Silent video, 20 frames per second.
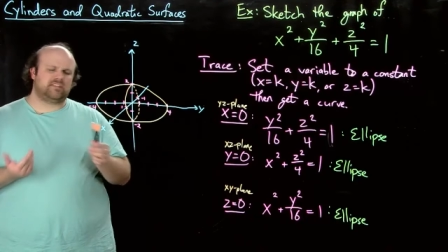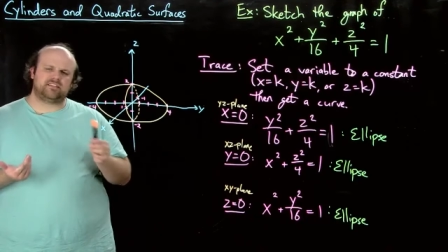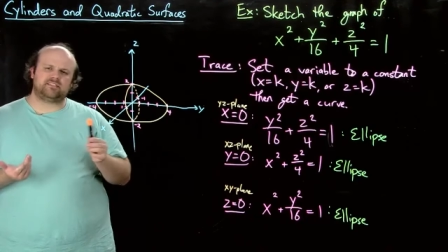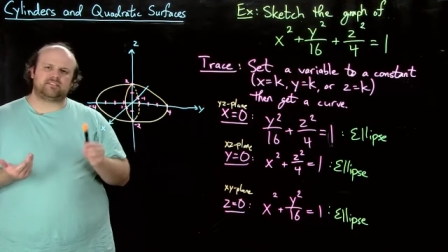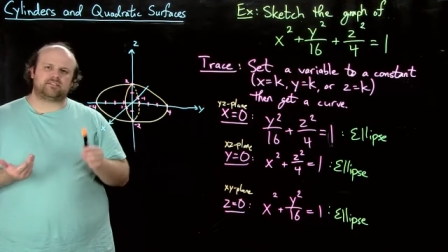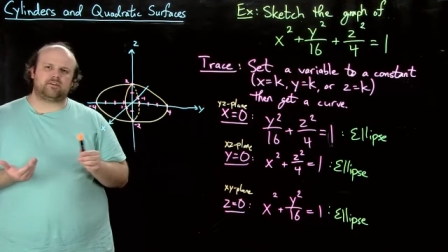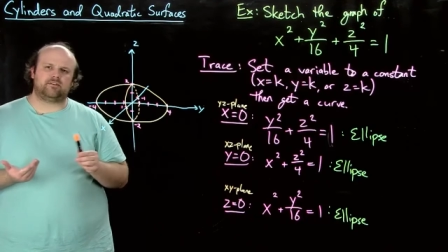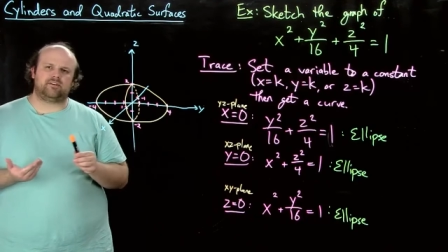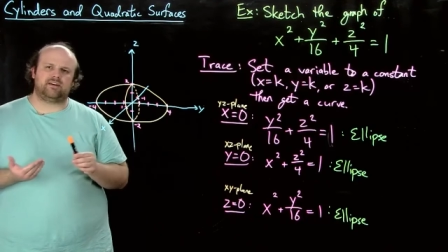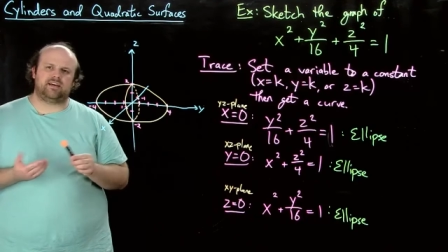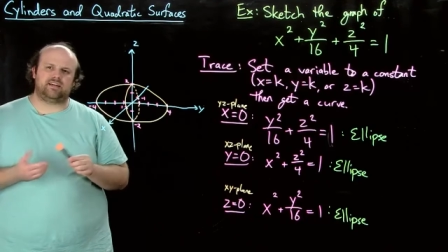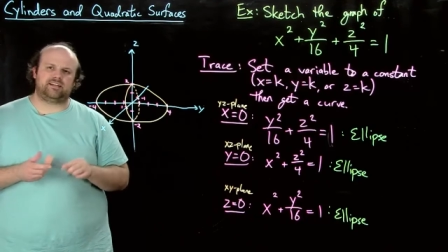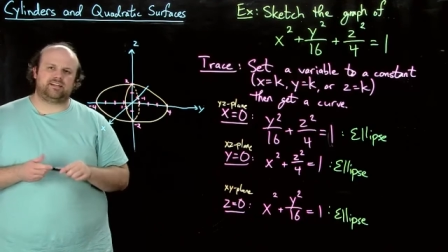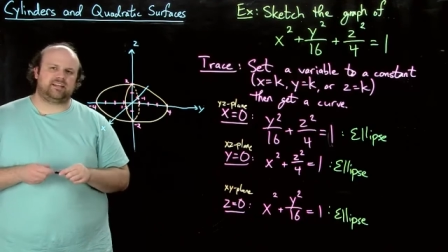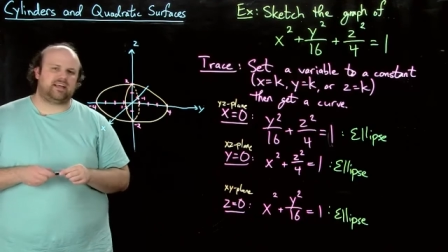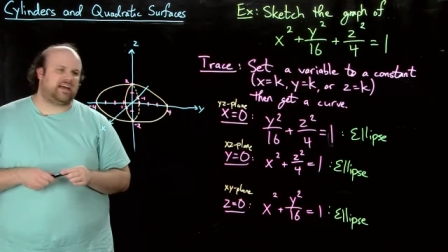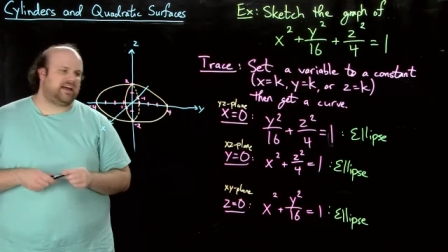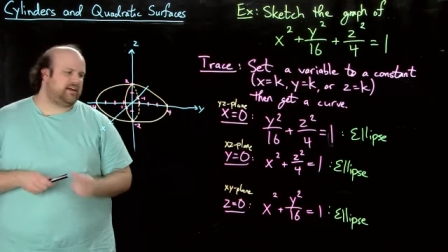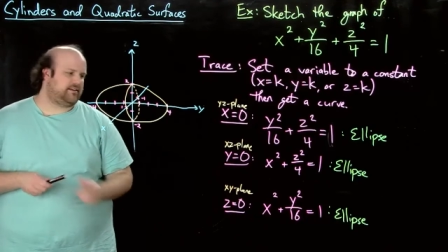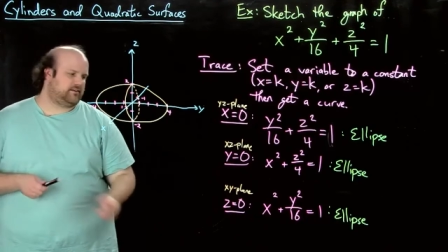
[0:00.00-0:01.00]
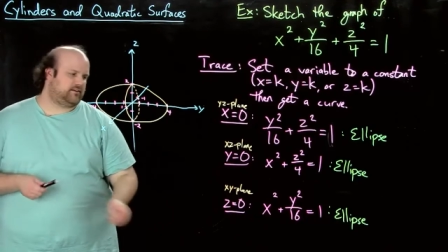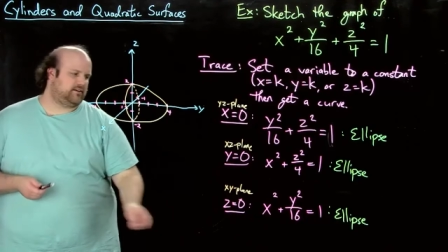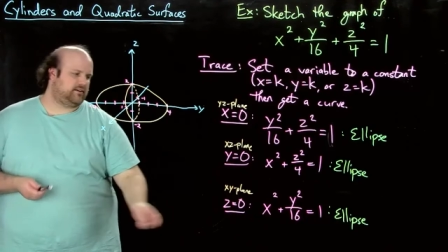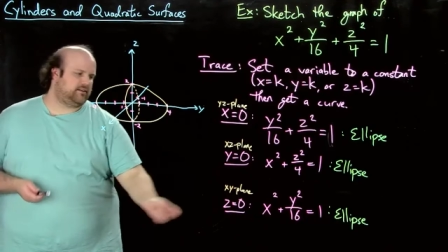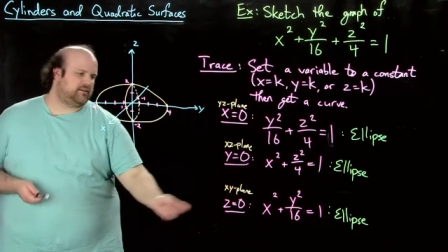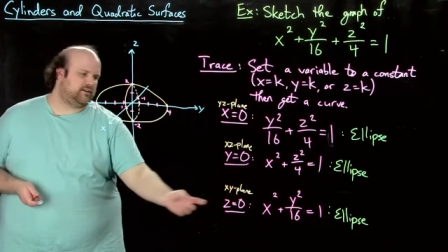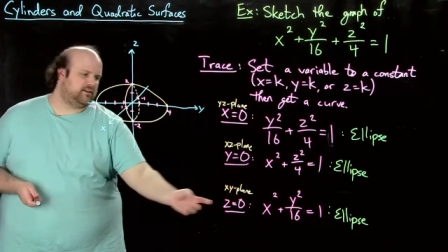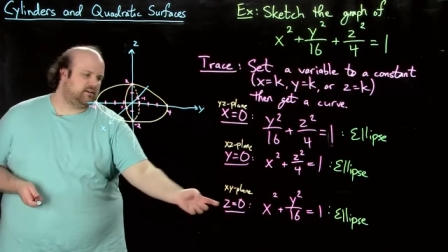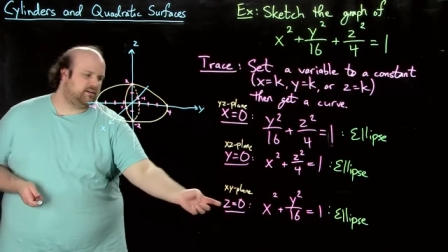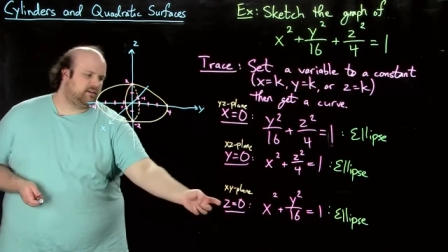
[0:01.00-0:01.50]
let's go ahead and add
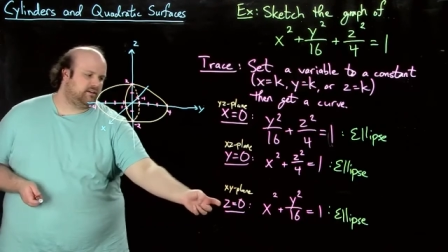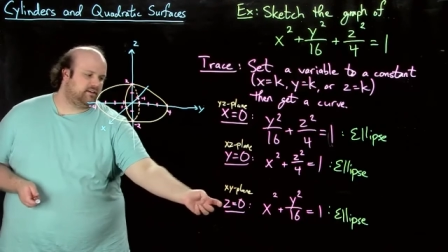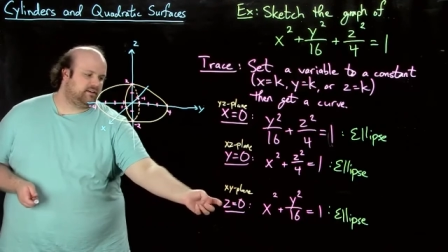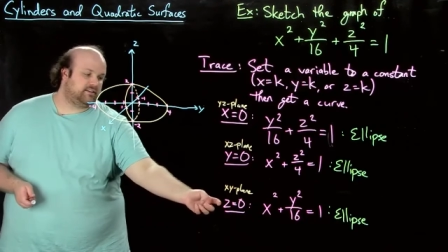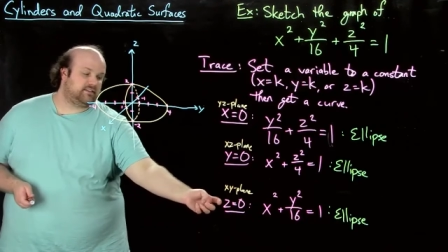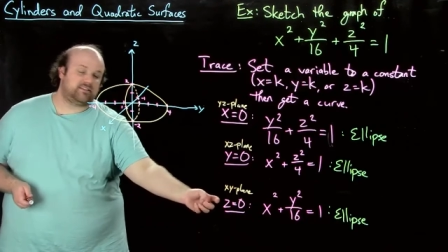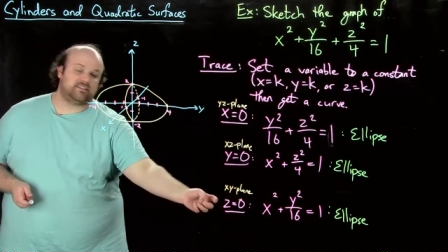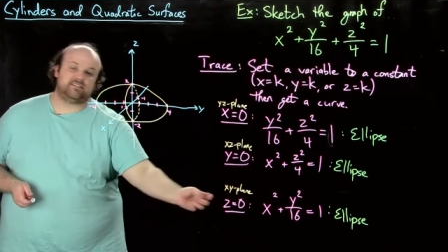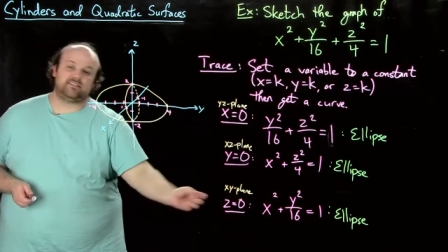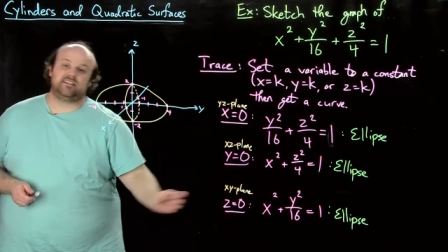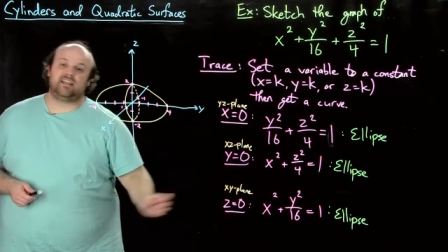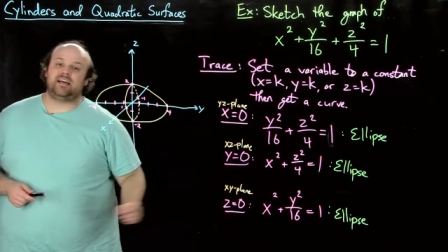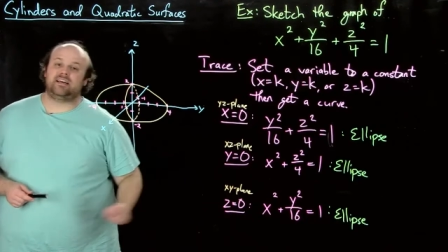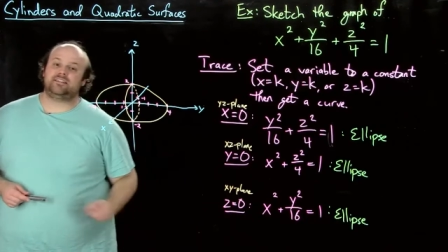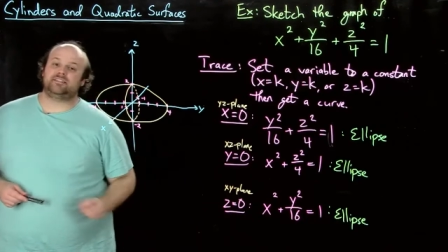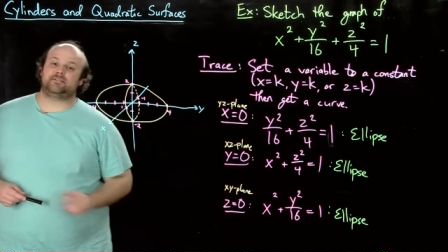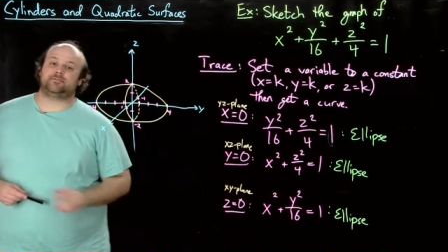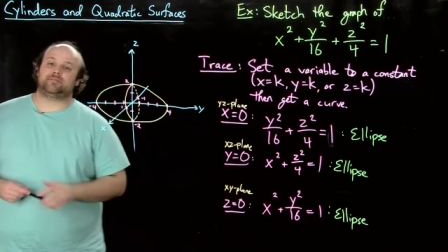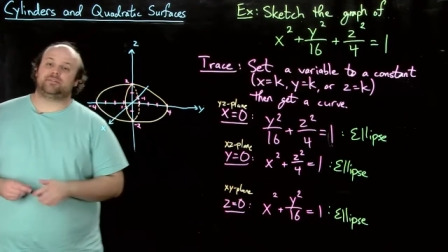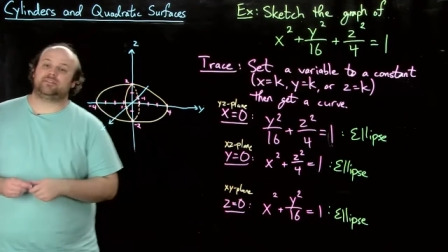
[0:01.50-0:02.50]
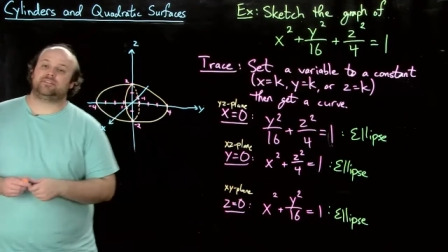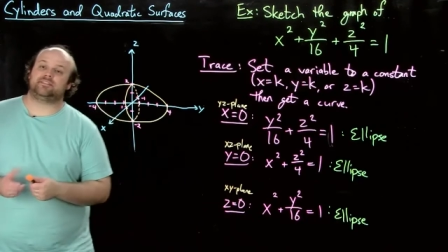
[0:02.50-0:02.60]
on this last one,